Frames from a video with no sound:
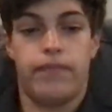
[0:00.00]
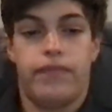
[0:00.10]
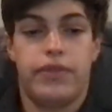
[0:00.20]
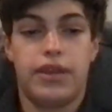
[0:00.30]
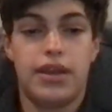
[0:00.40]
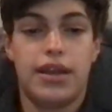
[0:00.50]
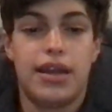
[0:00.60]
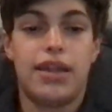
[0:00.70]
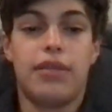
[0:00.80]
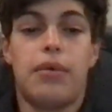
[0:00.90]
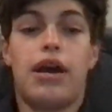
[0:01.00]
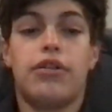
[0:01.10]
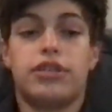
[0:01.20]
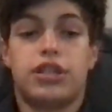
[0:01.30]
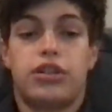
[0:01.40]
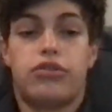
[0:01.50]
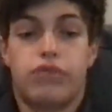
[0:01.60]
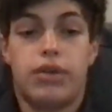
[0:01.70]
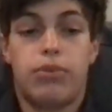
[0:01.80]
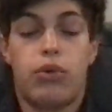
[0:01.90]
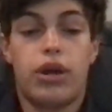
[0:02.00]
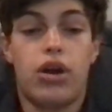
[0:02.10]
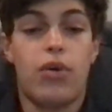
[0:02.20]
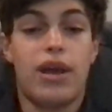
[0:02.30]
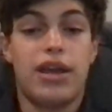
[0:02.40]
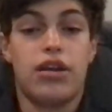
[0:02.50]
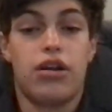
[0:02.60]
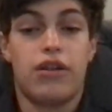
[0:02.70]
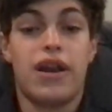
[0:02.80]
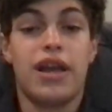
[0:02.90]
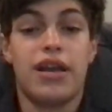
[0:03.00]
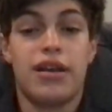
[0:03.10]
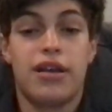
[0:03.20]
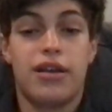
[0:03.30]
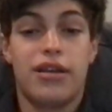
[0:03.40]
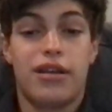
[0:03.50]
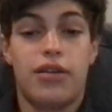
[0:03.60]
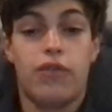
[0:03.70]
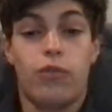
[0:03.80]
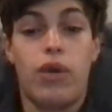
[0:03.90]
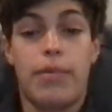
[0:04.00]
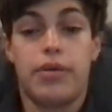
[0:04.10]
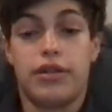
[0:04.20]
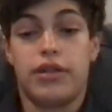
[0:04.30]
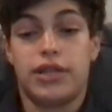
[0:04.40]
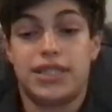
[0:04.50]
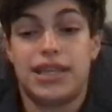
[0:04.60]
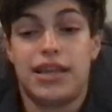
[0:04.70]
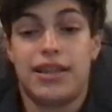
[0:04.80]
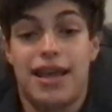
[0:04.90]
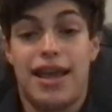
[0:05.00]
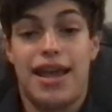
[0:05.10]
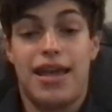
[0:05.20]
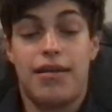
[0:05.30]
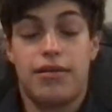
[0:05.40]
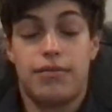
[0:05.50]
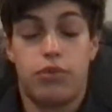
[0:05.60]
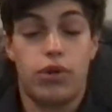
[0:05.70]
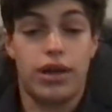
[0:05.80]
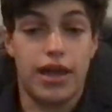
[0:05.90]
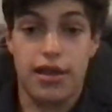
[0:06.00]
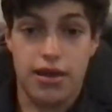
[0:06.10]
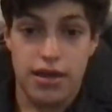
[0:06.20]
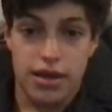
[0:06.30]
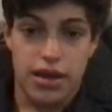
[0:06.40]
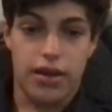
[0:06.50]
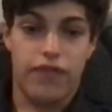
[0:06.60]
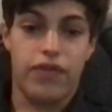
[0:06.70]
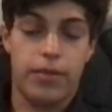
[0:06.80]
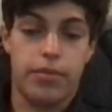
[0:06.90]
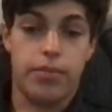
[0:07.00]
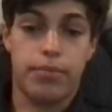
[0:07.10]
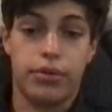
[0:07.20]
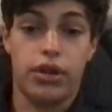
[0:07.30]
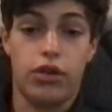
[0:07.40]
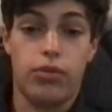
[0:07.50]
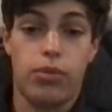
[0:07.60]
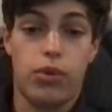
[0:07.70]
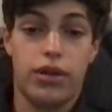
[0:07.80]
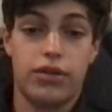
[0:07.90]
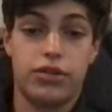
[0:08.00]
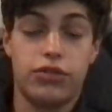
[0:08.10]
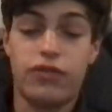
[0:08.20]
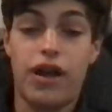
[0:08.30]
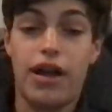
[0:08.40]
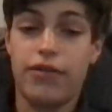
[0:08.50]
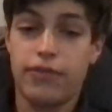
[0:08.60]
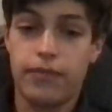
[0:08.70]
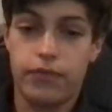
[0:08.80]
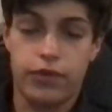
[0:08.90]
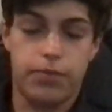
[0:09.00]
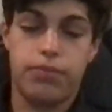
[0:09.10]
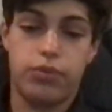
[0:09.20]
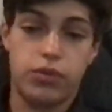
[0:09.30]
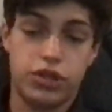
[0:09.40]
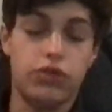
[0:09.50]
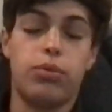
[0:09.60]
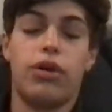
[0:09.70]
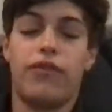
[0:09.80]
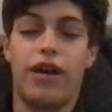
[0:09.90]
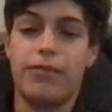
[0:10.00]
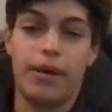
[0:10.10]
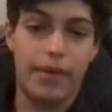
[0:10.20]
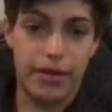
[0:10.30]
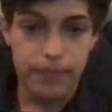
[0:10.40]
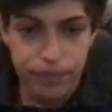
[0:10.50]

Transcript: in the minors, 3.08 ERA, whip in the in the 8.8, and a FIP below 0.25 or 2.5. My bad.